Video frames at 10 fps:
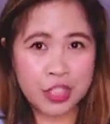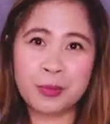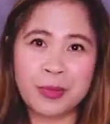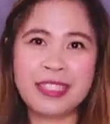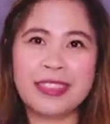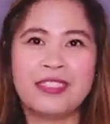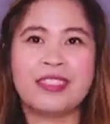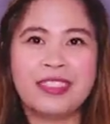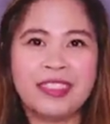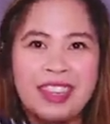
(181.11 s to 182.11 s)
spring
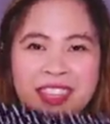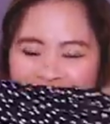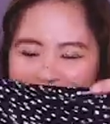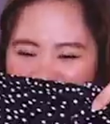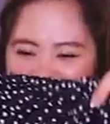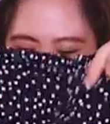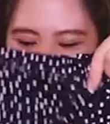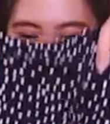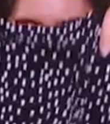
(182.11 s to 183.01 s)
season na. So, yun.